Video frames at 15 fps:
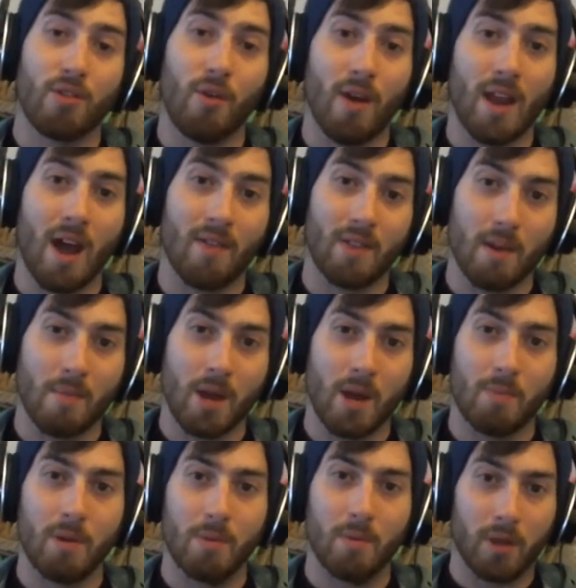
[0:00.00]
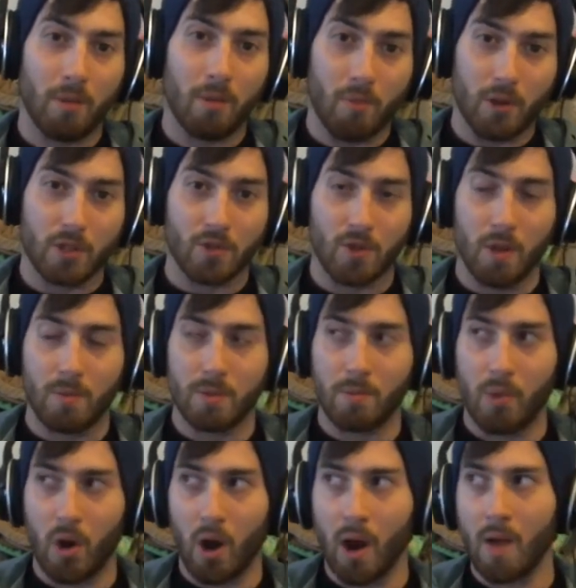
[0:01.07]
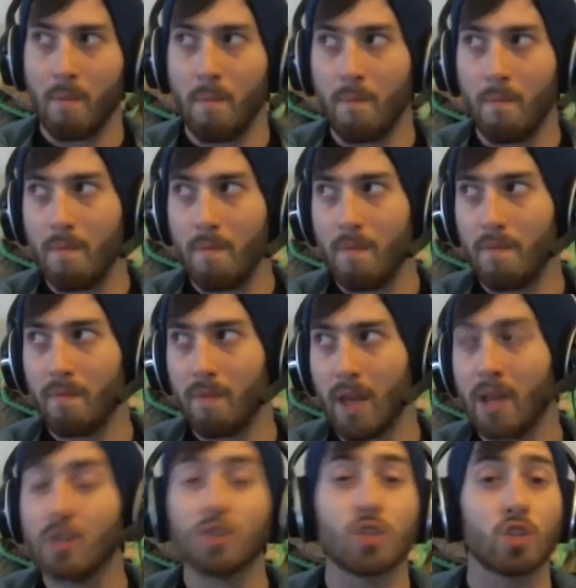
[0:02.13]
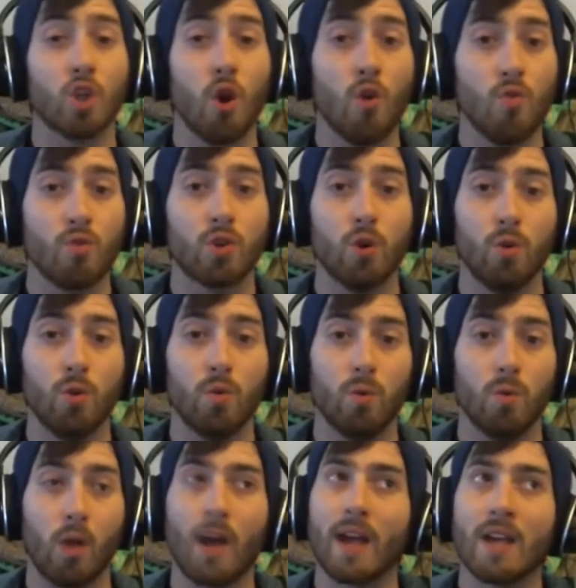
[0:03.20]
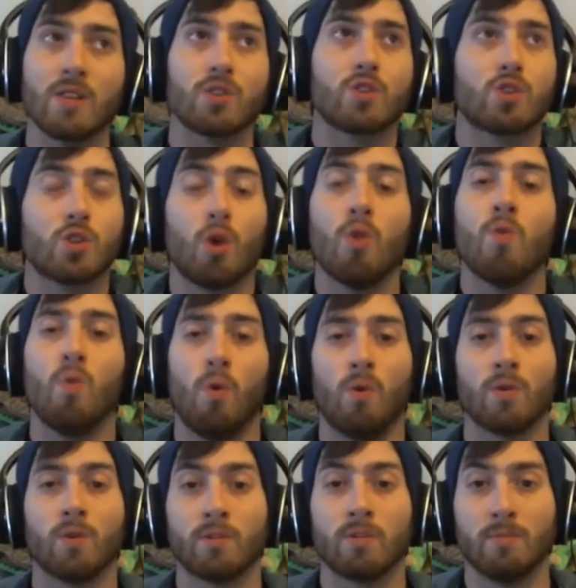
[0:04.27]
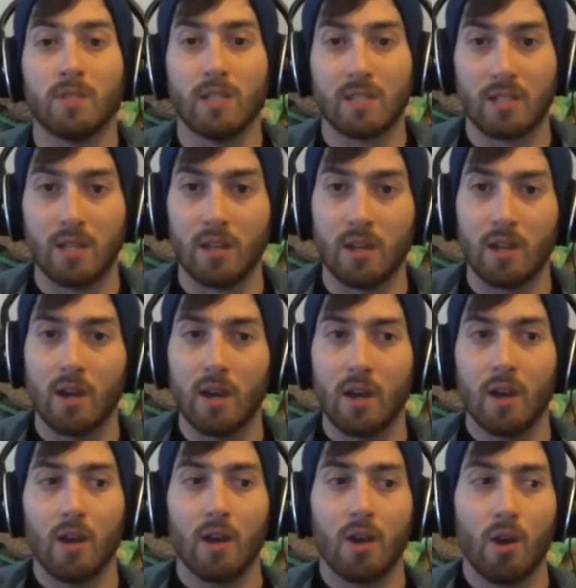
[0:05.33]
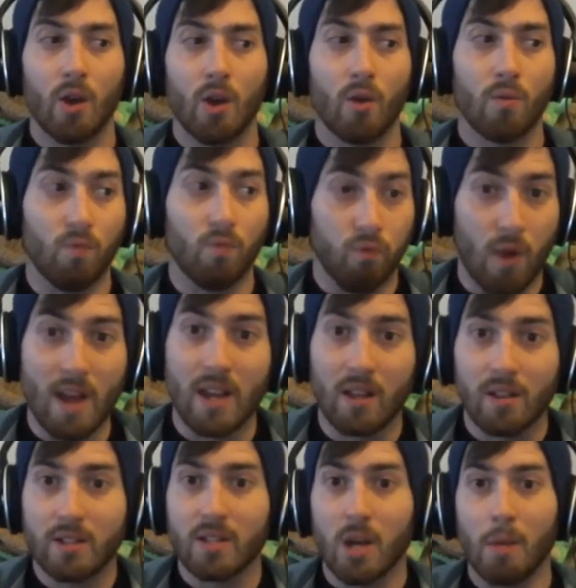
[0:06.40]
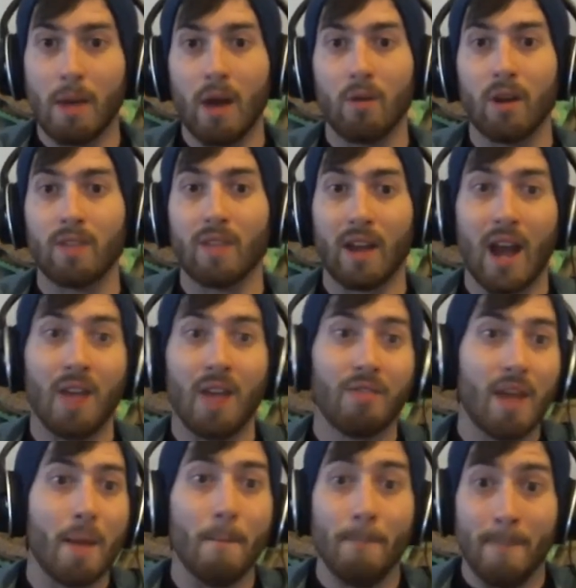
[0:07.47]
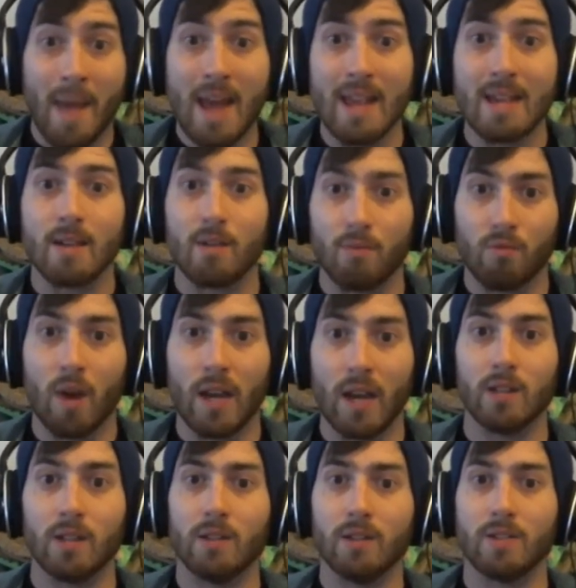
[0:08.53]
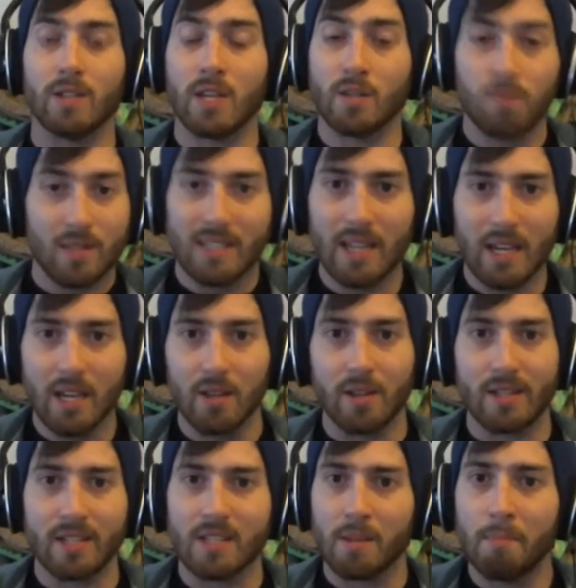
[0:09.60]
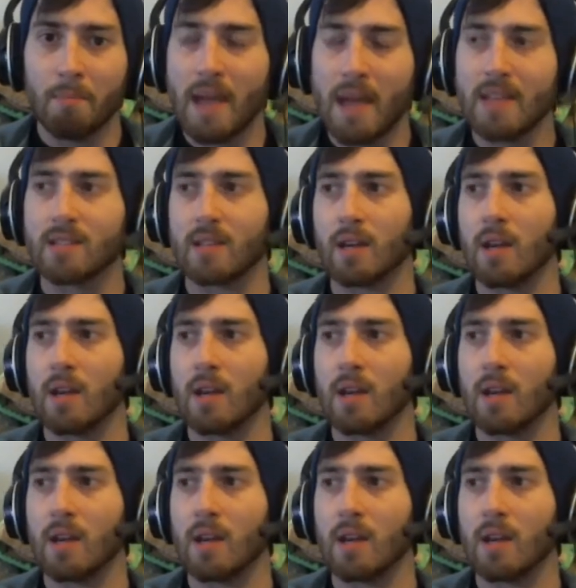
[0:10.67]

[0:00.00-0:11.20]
have that many people in my streams, but I'm... It's so cool. Like, it's so awesome to see regulars come out like that, and that many regulars is ridiculous. It's amazing,